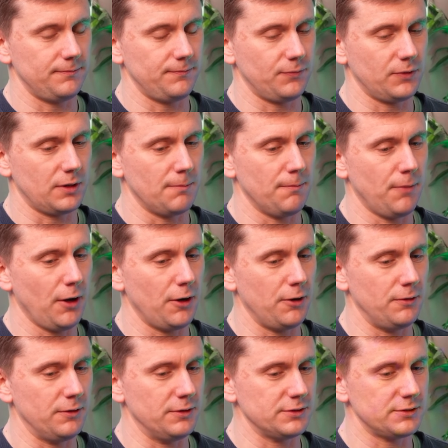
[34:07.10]

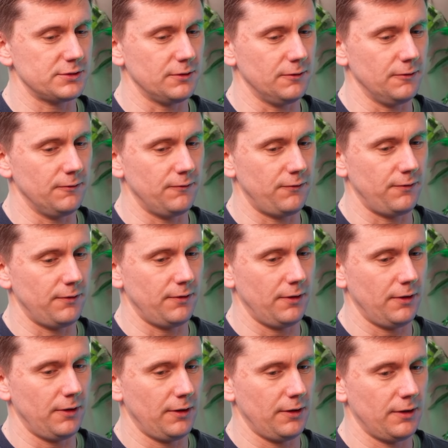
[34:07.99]
components of
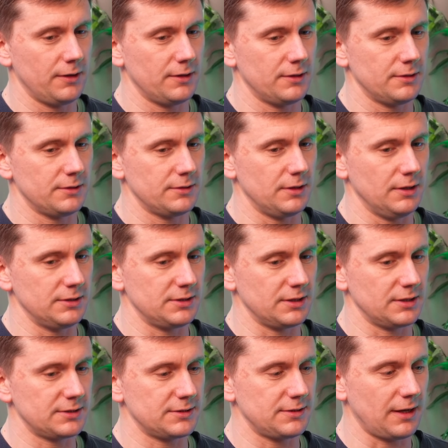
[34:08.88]
a
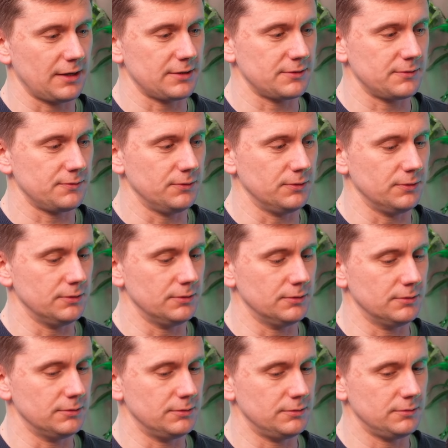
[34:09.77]

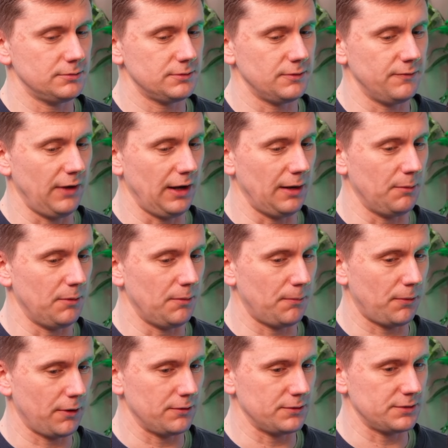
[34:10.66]
successful
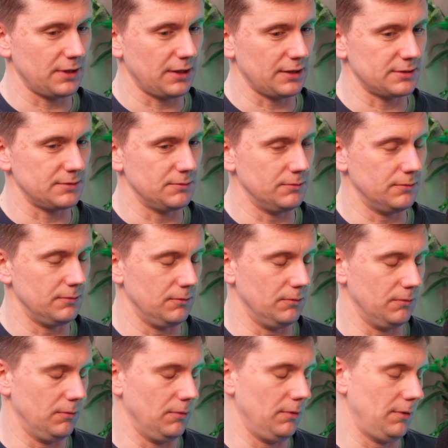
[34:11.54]
development process, and
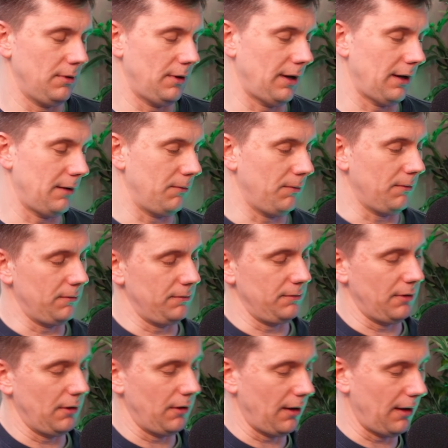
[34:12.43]
at
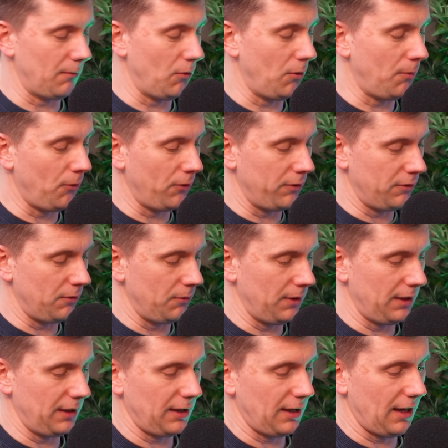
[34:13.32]
what point do
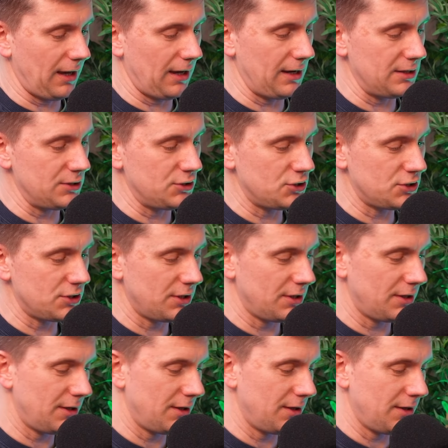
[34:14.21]
we engage,
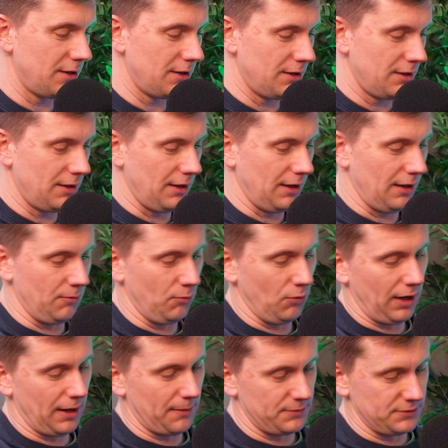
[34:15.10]
and
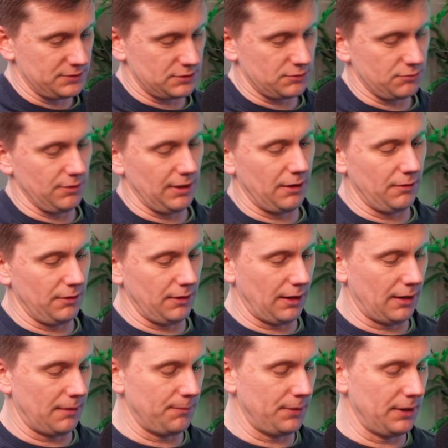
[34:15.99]
what happens throughout
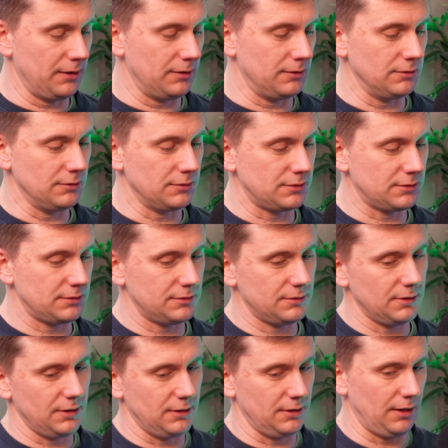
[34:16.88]
that build,
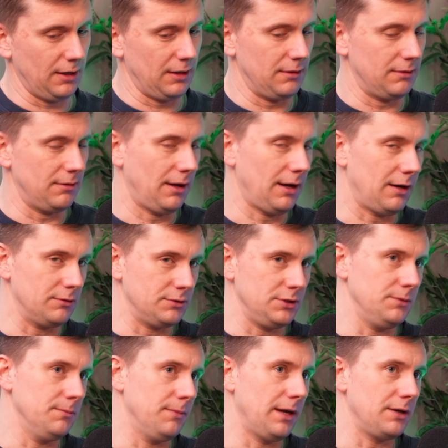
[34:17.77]
and then how
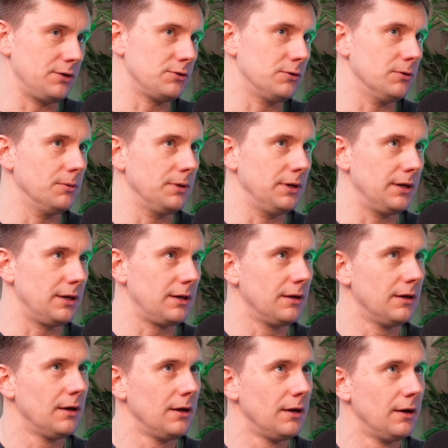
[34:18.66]
do you make sure we
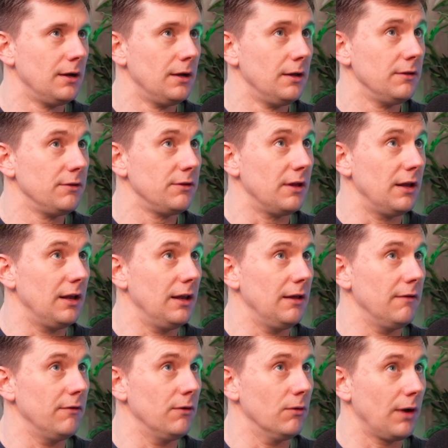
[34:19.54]

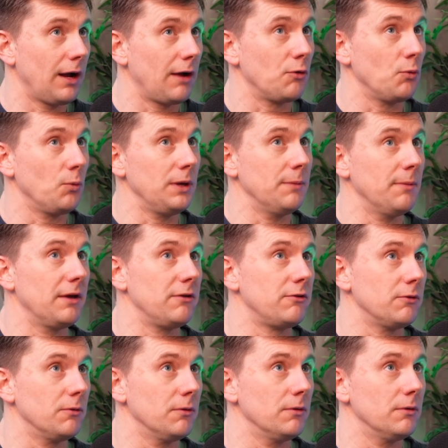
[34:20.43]
deliver, or how do we make
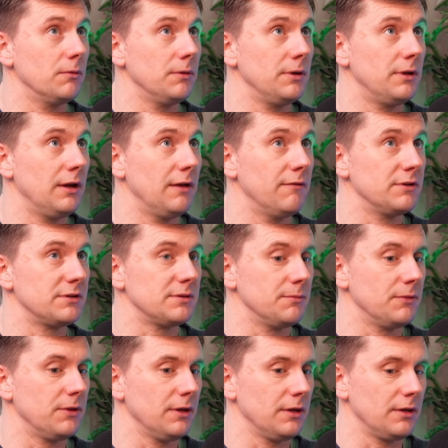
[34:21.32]
sure we deliver
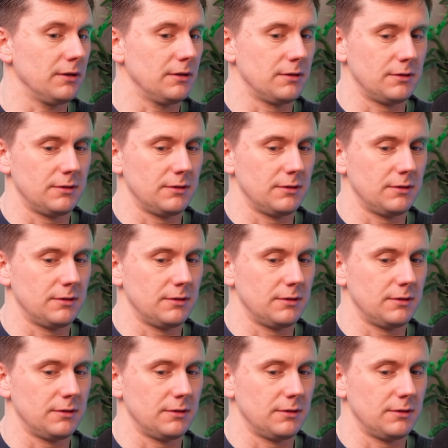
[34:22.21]
something